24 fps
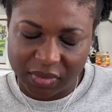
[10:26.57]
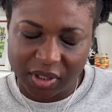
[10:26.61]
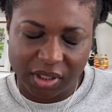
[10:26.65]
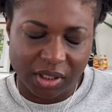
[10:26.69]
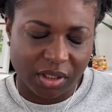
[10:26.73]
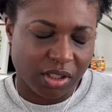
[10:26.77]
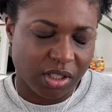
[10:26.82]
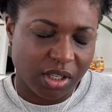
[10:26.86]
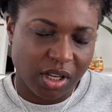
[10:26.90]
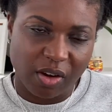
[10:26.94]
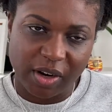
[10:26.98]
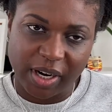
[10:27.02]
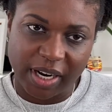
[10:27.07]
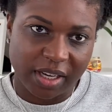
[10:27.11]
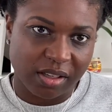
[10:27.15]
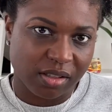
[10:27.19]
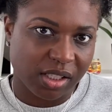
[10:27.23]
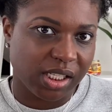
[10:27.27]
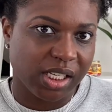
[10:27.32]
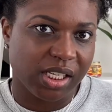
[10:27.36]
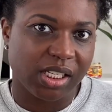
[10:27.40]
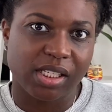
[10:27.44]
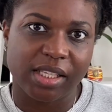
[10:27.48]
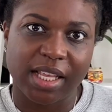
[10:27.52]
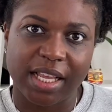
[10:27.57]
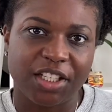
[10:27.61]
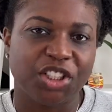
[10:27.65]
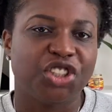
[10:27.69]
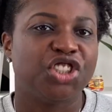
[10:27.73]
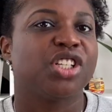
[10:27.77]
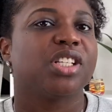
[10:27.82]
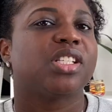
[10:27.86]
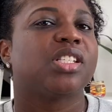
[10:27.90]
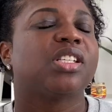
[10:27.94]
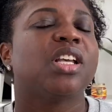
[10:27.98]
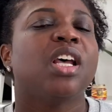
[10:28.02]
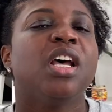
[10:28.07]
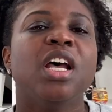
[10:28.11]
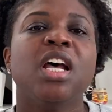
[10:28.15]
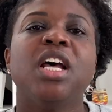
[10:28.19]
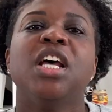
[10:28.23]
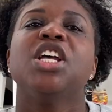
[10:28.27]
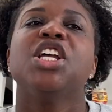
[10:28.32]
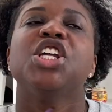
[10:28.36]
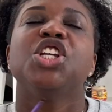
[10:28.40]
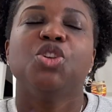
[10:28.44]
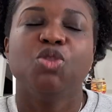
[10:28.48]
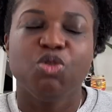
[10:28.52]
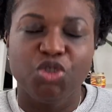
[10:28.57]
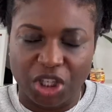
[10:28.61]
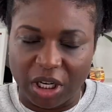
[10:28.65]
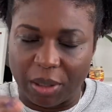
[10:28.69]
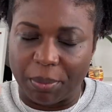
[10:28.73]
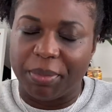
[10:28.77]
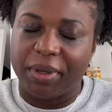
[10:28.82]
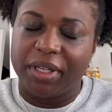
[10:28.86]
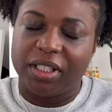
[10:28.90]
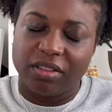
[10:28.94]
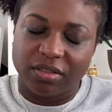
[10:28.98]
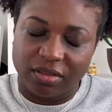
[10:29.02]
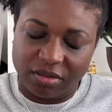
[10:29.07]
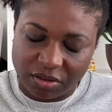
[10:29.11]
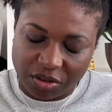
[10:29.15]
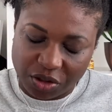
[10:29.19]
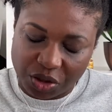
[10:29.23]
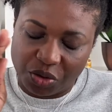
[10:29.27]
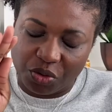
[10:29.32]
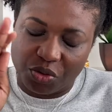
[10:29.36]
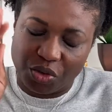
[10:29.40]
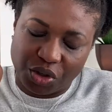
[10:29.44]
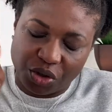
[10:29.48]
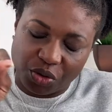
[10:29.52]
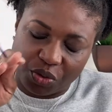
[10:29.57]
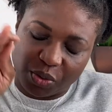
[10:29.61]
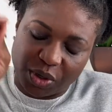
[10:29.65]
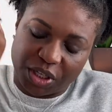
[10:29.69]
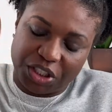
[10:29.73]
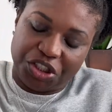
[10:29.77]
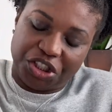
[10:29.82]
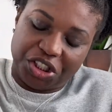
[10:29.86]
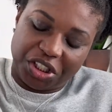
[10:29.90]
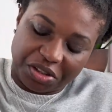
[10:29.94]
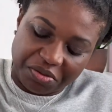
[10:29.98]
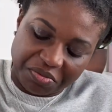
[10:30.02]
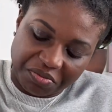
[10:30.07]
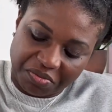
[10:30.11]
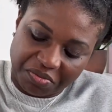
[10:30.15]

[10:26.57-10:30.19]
Slow down, sis. That's just you jumping, you reaching.